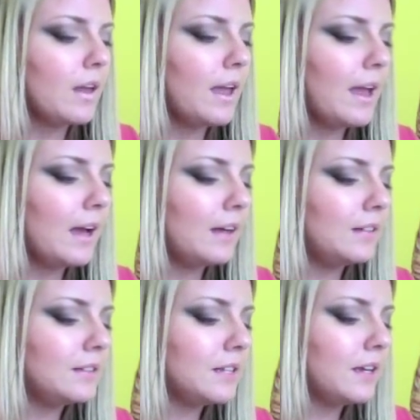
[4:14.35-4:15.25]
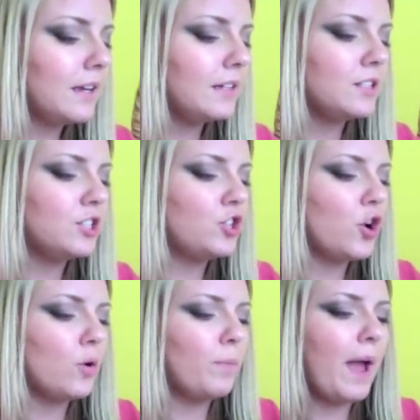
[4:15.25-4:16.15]
And it's
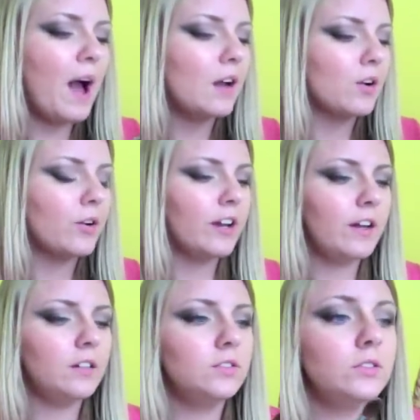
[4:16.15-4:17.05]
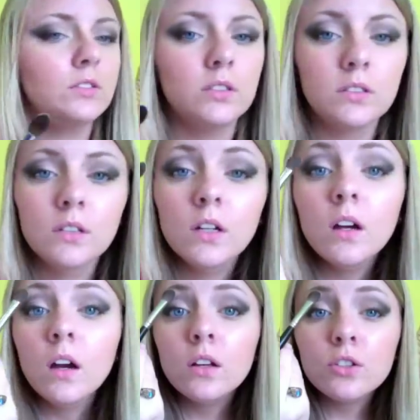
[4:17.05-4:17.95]
so powdery. Oof.
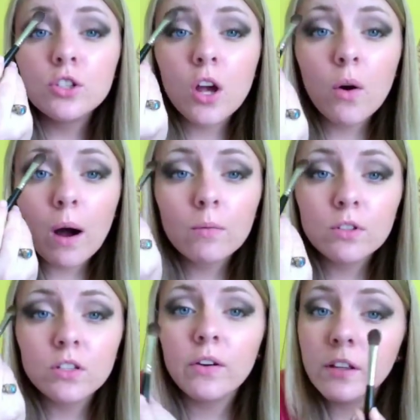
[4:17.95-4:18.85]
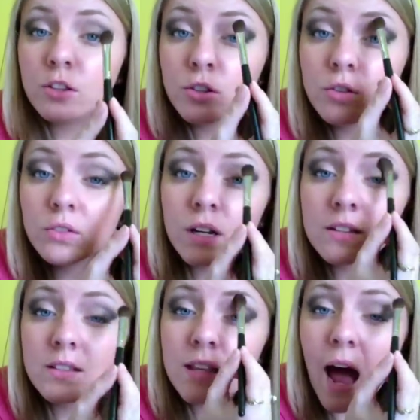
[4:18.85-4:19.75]
So I'm just going to
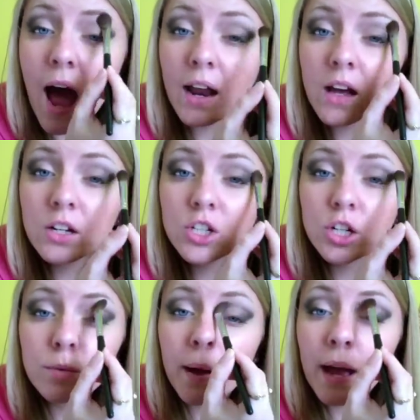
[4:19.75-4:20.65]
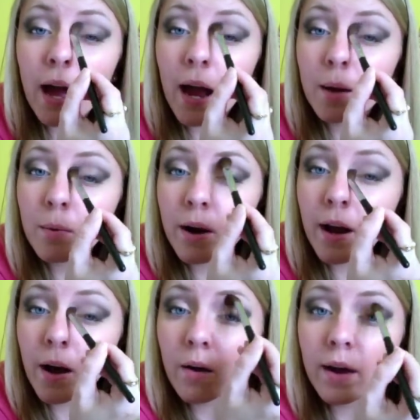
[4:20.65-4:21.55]
dust that under my
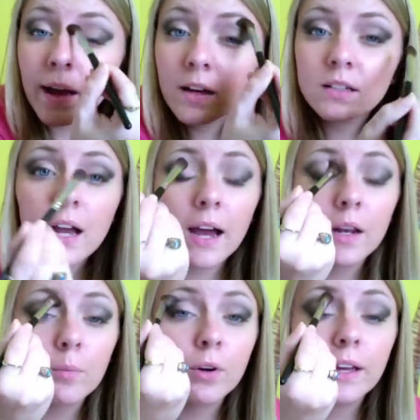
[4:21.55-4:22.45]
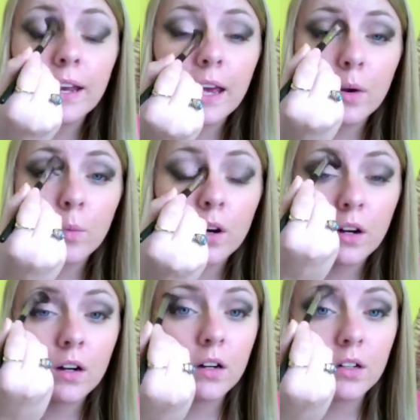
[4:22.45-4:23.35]
eyebrow and kind of bring it
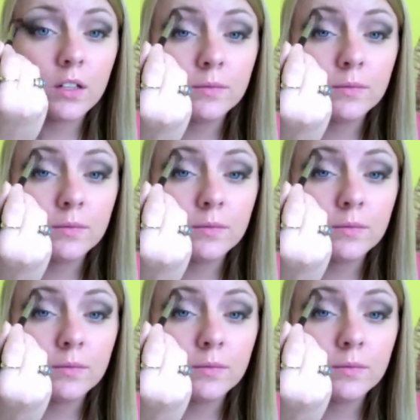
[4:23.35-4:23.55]
inward.